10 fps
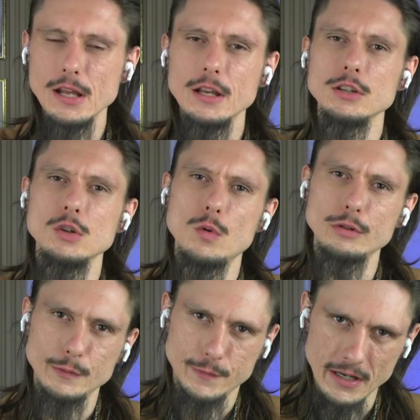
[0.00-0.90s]
You
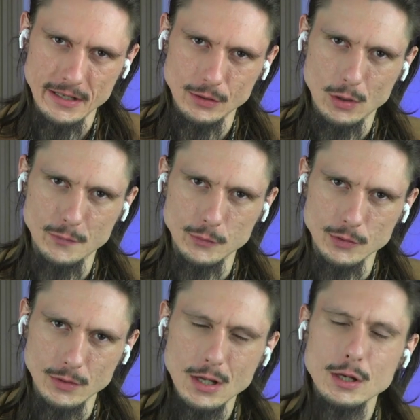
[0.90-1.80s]
want to find an
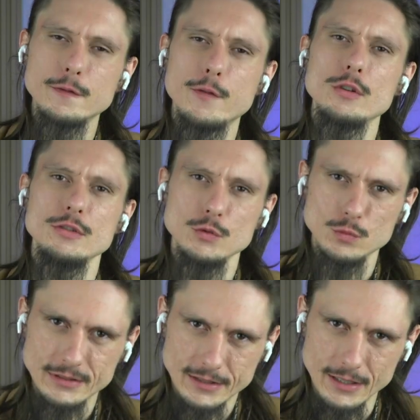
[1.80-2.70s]
offer for a
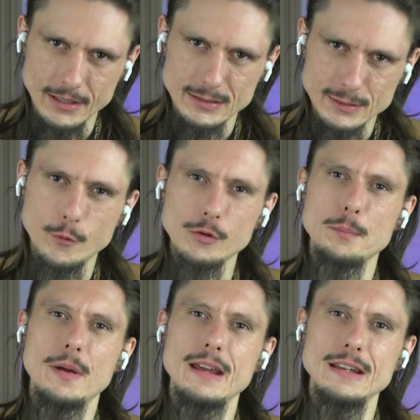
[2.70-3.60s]
use case, for a
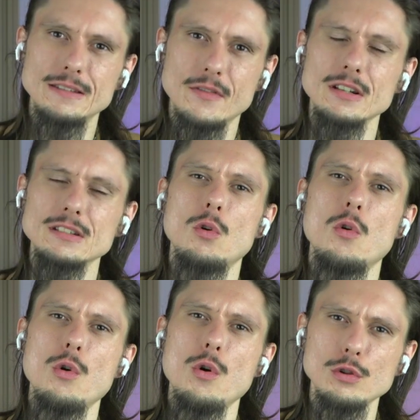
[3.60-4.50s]
pain that is
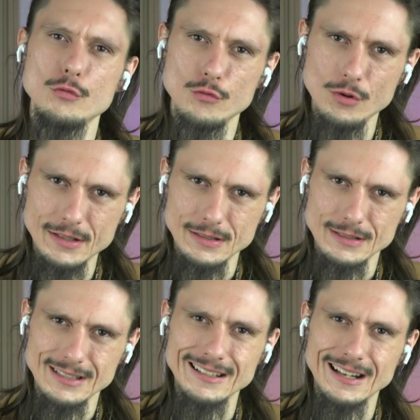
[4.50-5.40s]

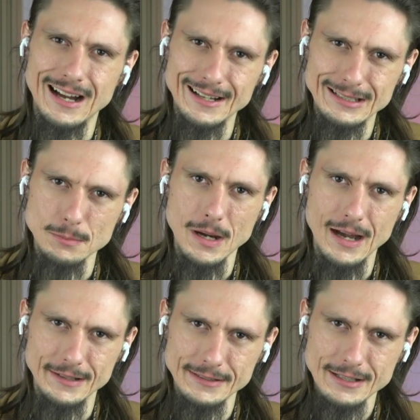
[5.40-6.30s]
already in high
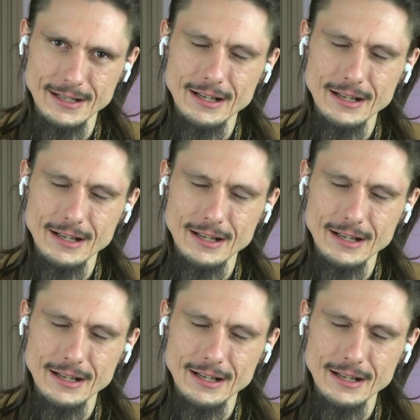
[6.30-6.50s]
demand,